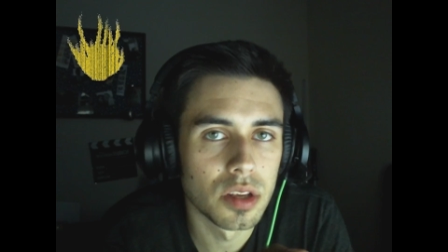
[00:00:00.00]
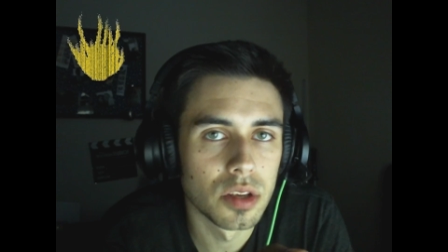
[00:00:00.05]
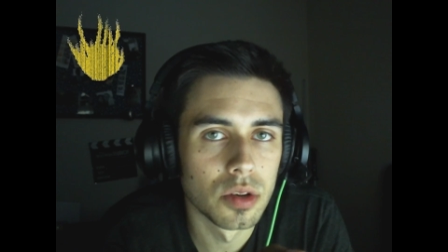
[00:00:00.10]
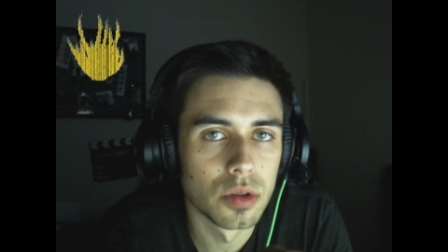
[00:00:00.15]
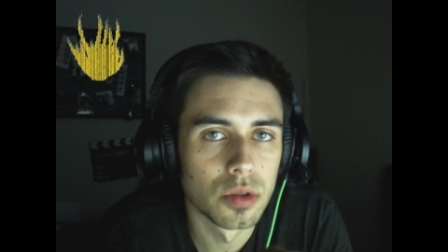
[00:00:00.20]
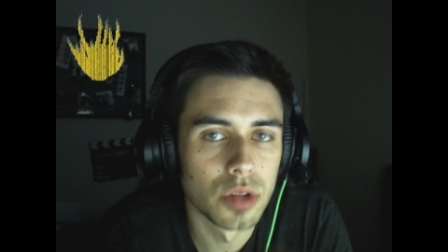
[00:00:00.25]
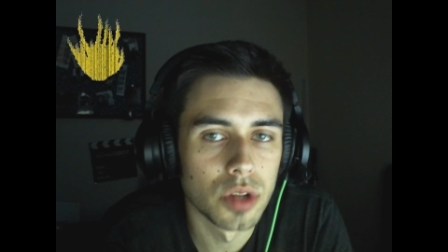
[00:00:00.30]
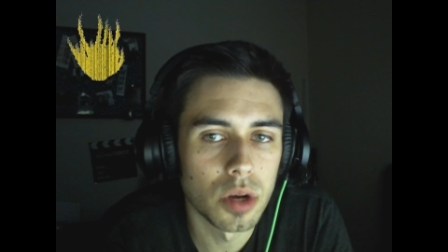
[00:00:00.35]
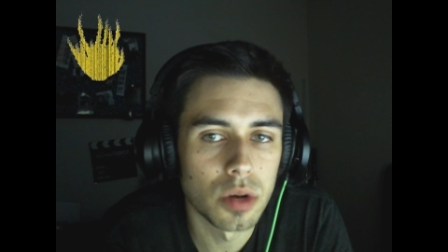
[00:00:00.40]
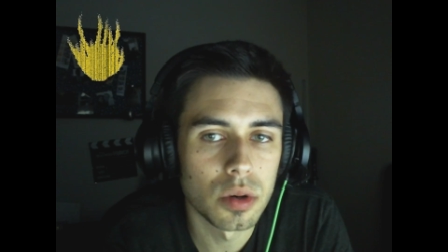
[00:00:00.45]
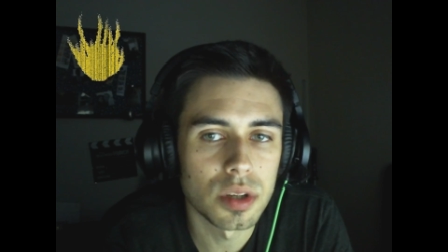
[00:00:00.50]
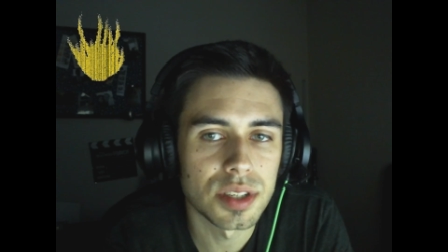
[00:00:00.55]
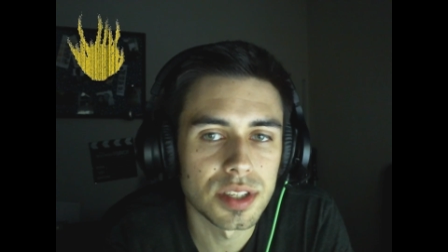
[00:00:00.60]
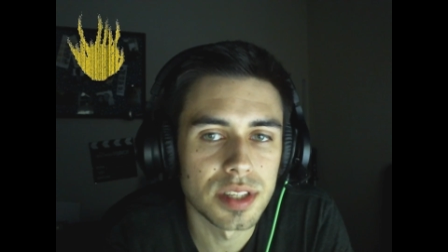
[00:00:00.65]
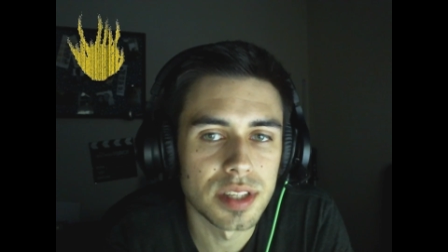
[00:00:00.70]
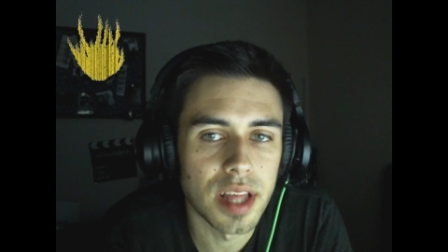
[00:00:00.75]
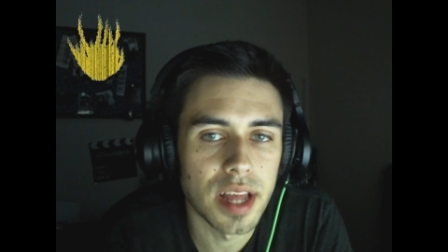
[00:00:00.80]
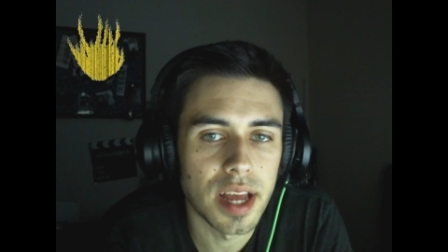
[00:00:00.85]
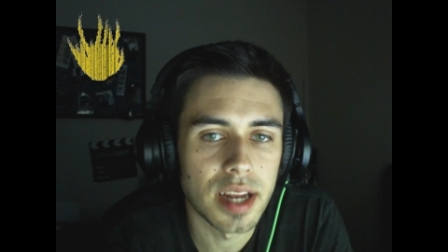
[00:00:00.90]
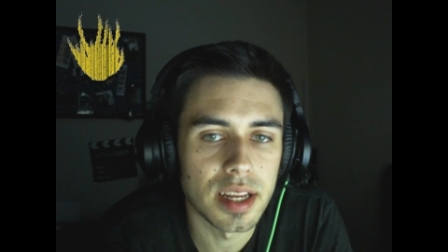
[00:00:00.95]
you'll
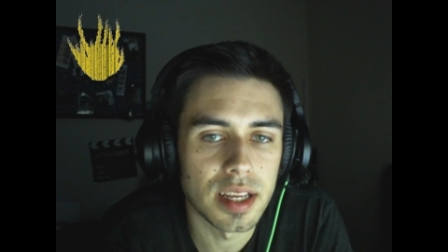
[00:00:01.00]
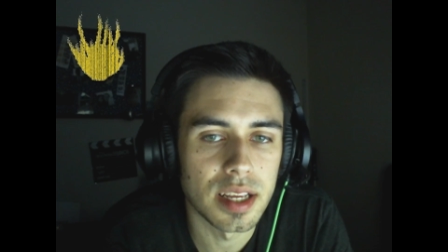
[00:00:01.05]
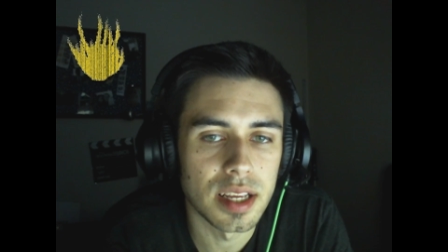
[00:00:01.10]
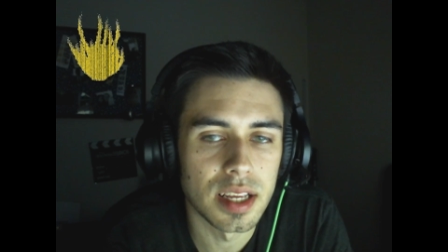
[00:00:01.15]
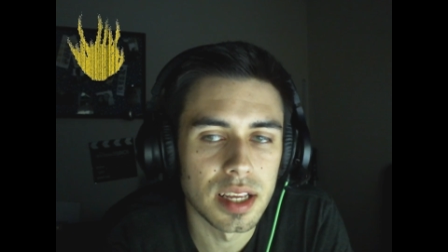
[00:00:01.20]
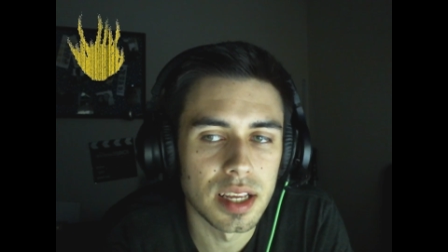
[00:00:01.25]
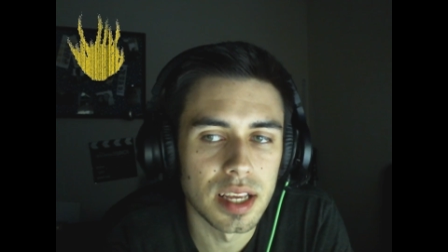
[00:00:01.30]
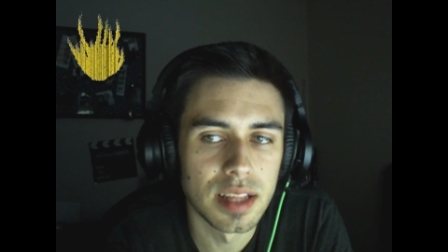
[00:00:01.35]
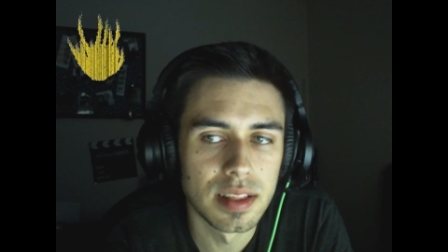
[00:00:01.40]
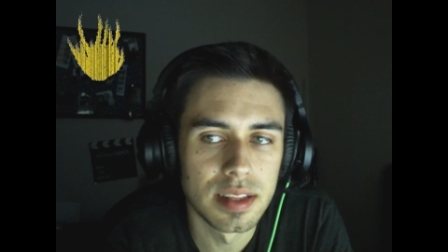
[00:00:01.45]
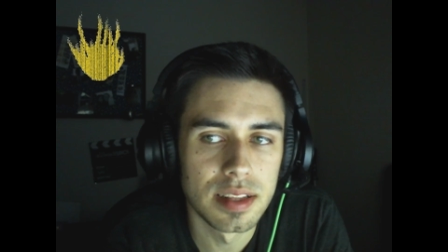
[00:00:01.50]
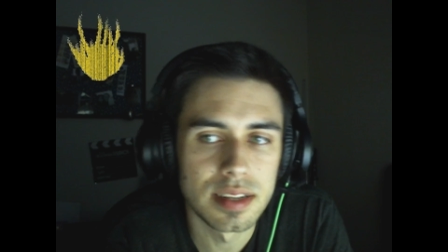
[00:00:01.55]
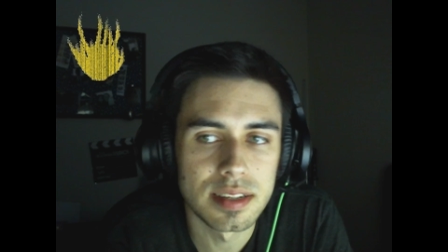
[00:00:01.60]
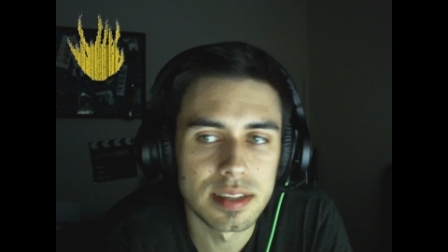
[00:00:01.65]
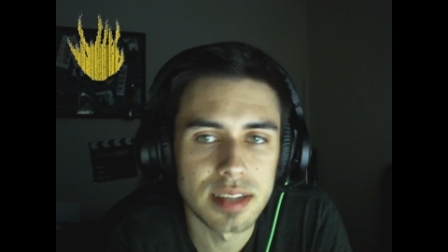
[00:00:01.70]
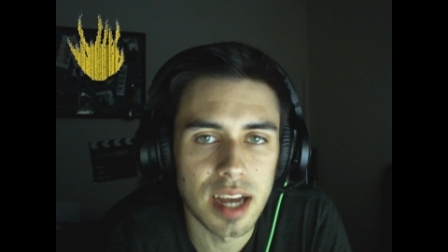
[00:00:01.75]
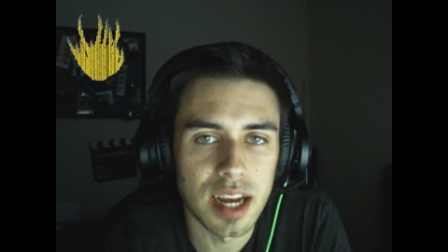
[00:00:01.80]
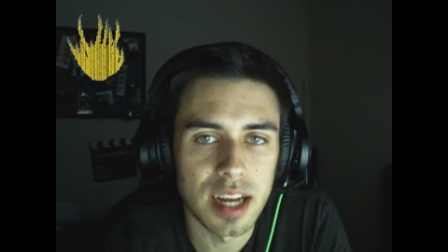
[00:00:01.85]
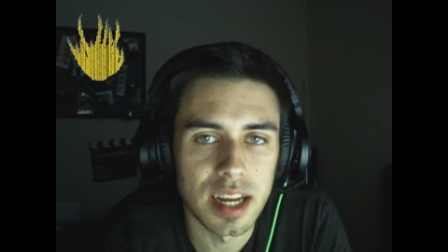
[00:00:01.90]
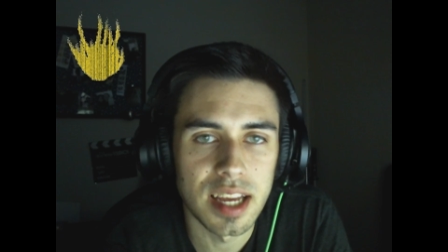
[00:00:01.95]
notice that in
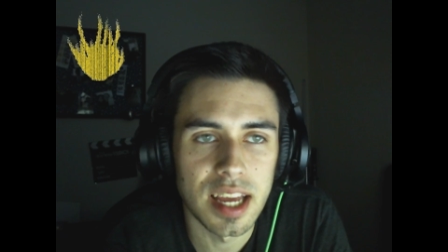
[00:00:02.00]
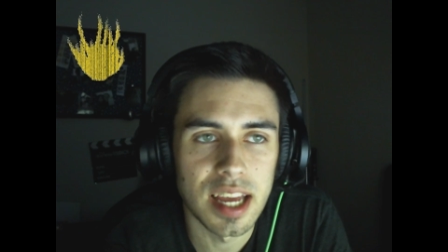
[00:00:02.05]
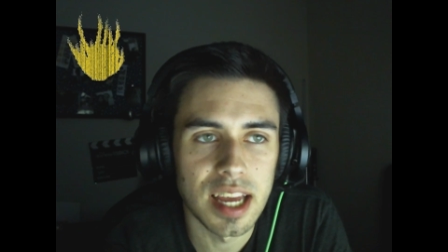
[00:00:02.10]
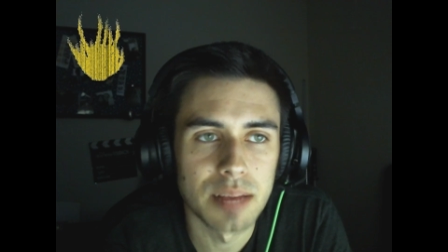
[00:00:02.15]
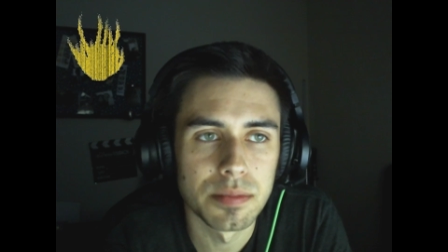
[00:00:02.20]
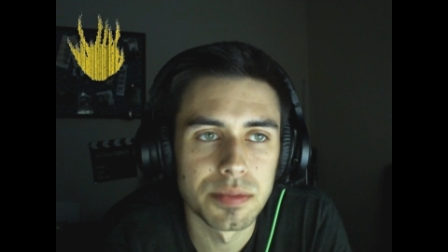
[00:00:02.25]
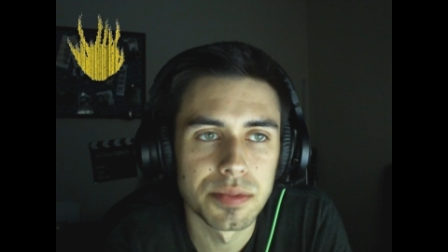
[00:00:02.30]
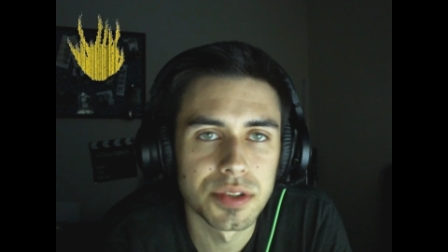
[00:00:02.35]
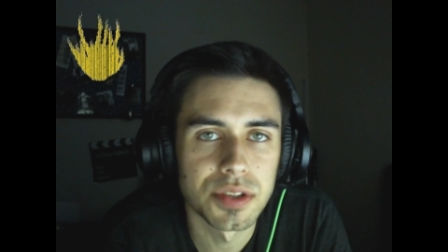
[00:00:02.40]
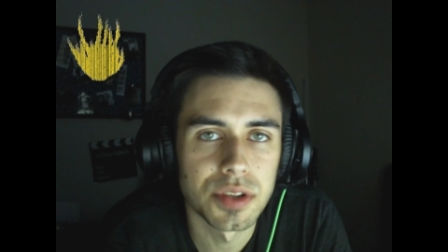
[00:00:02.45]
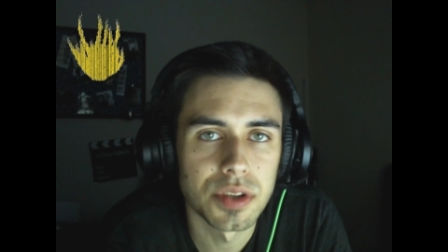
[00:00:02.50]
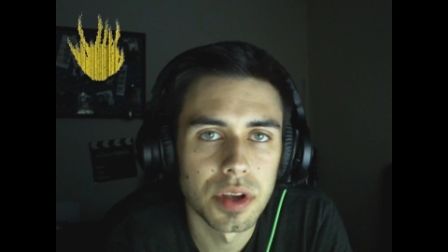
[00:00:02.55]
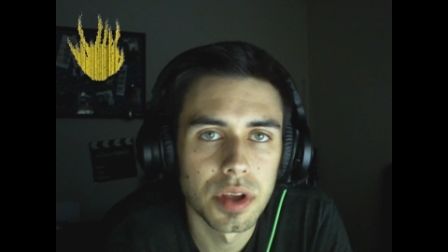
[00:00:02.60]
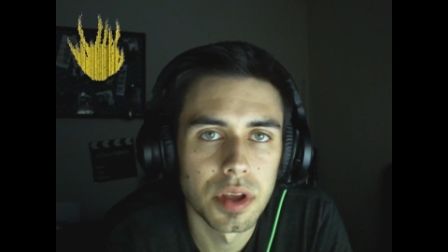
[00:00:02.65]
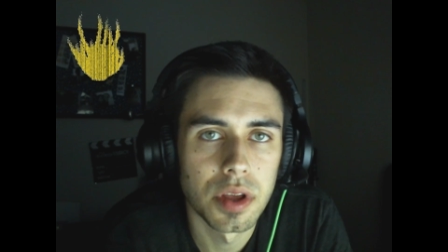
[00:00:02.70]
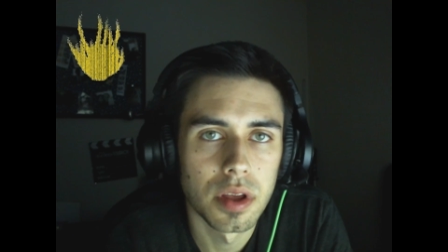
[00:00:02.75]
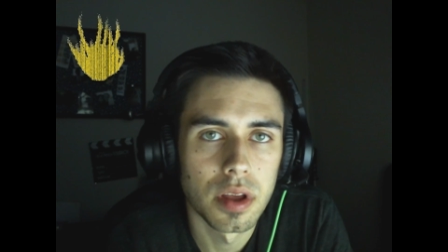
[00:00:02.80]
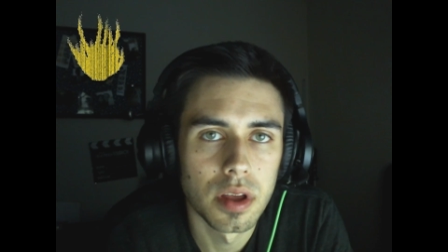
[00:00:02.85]
these kind of games,